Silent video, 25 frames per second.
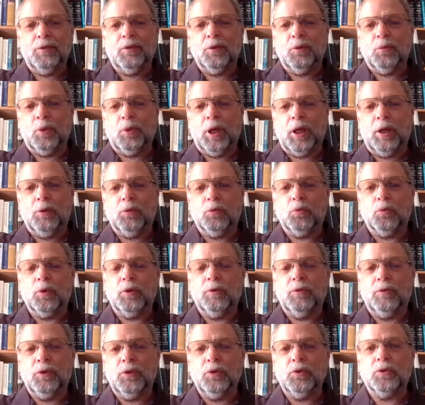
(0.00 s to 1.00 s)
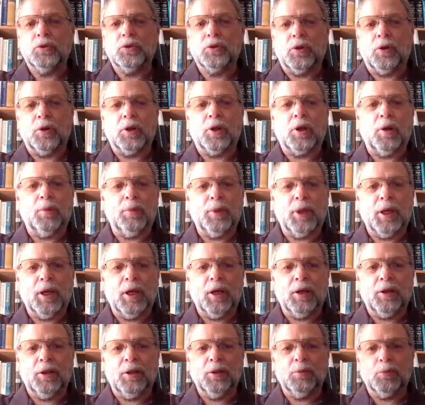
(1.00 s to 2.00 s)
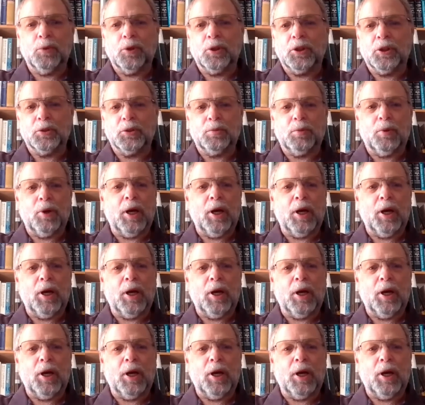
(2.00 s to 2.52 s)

even when reviews started coming out in the British